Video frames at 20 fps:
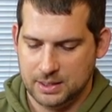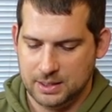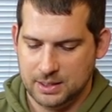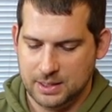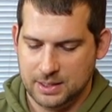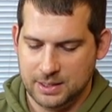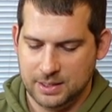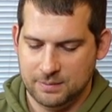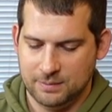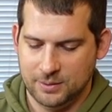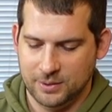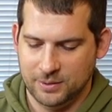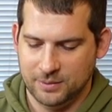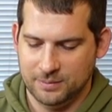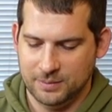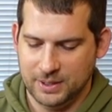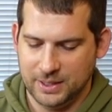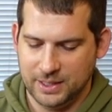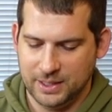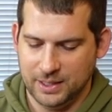A lot of
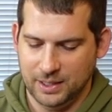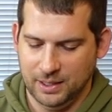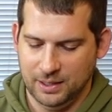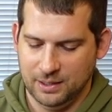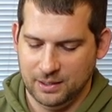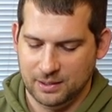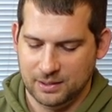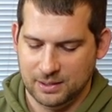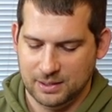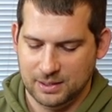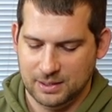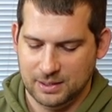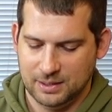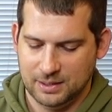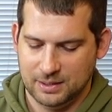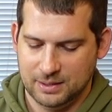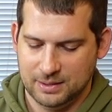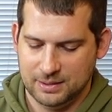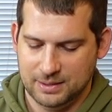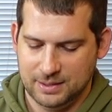movement here.
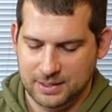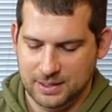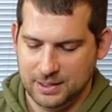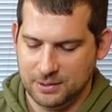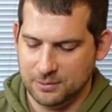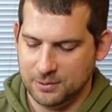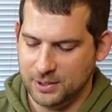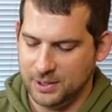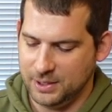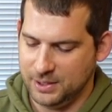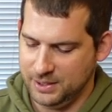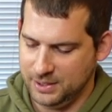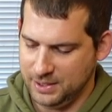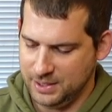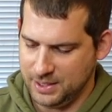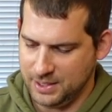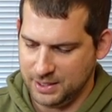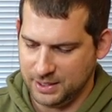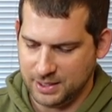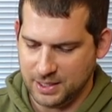I really
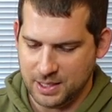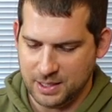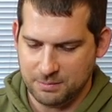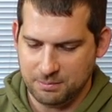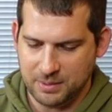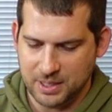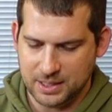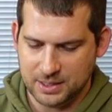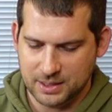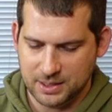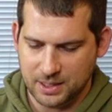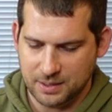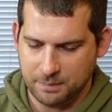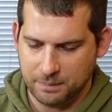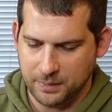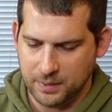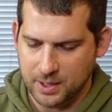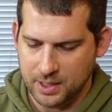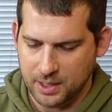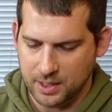uh, kind of messed up
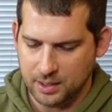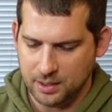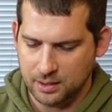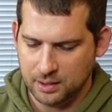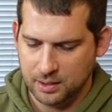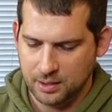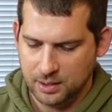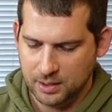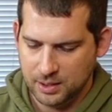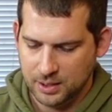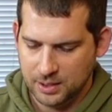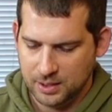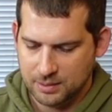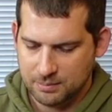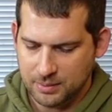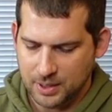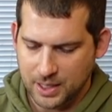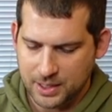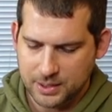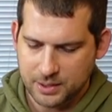there.
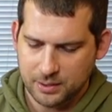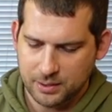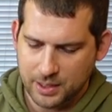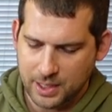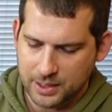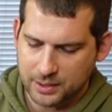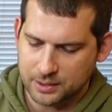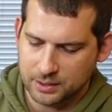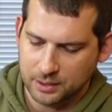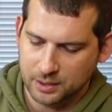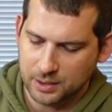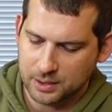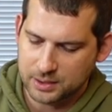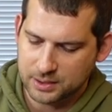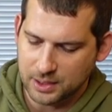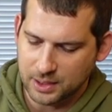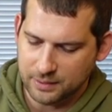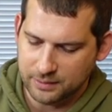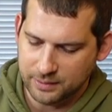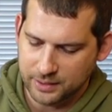But I do like the
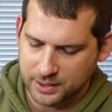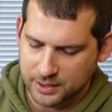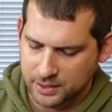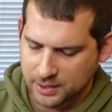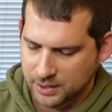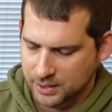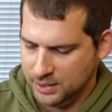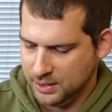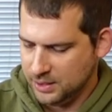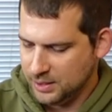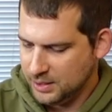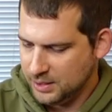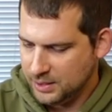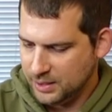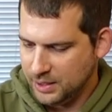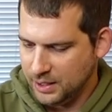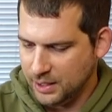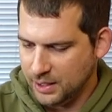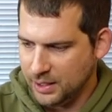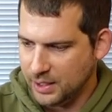looks of it
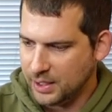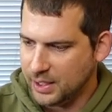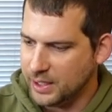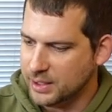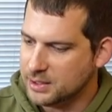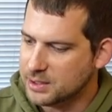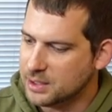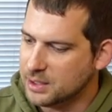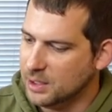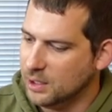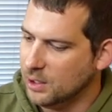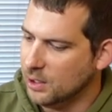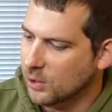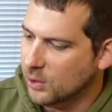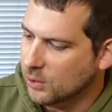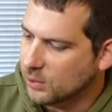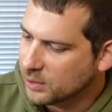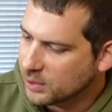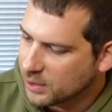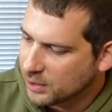uh, against the
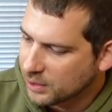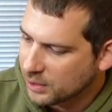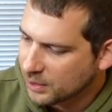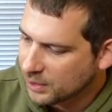oak.